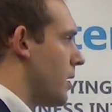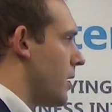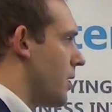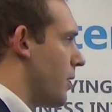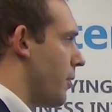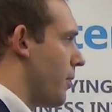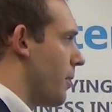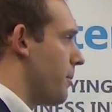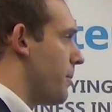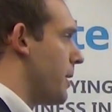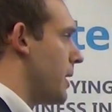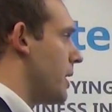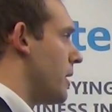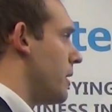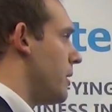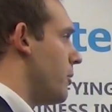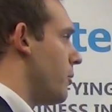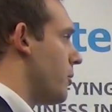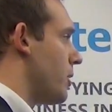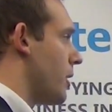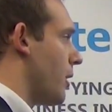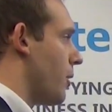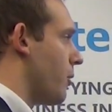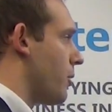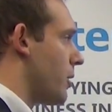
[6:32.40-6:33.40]
Now I made a
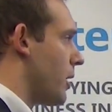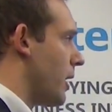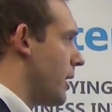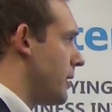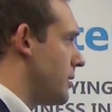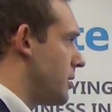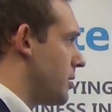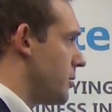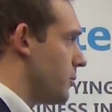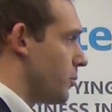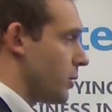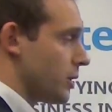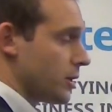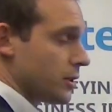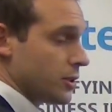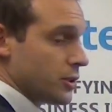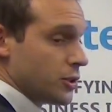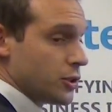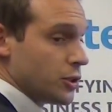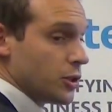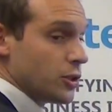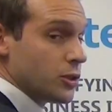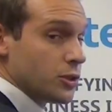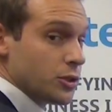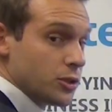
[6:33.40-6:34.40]
new calculation which
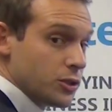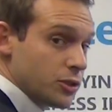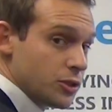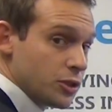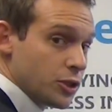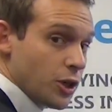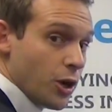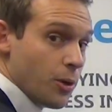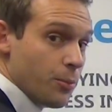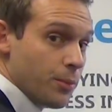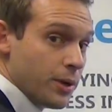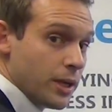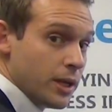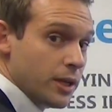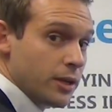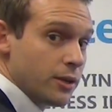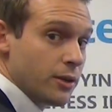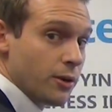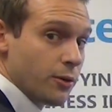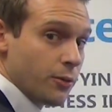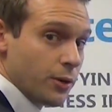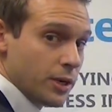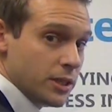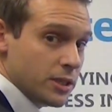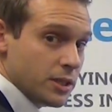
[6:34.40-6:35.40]
should show me
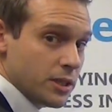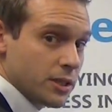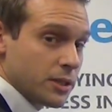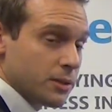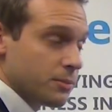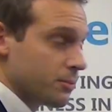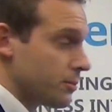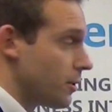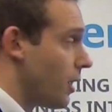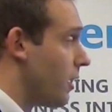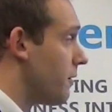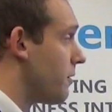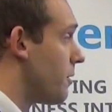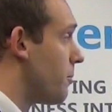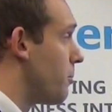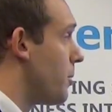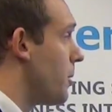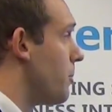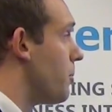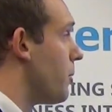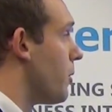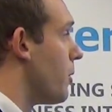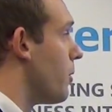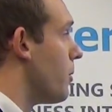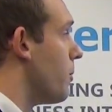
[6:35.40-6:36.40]
the risk of the
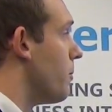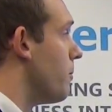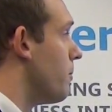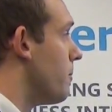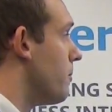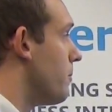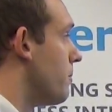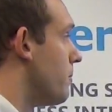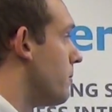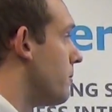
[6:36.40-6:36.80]
people